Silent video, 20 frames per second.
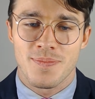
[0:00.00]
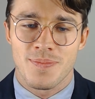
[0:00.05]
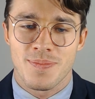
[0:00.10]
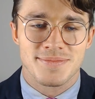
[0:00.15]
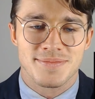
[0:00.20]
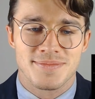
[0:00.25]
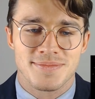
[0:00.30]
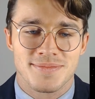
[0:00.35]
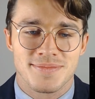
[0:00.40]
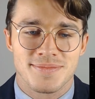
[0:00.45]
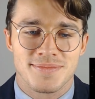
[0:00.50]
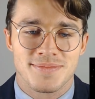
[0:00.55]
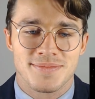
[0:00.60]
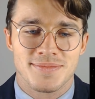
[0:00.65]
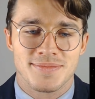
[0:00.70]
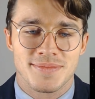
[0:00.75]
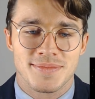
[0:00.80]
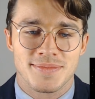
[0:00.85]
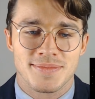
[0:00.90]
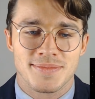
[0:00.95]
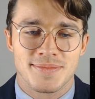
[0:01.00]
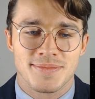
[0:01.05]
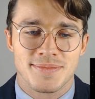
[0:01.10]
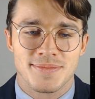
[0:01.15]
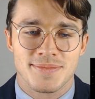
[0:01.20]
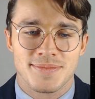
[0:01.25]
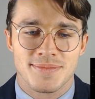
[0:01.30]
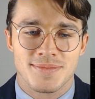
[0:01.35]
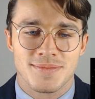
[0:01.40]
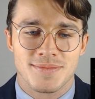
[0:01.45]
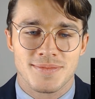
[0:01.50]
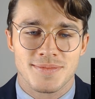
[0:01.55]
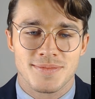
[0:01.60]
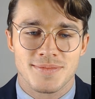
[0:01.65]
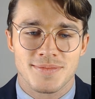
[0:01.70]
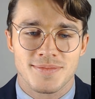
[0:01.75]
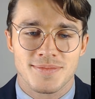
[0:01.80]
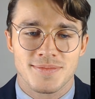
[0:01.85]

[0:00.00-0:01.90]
(silence)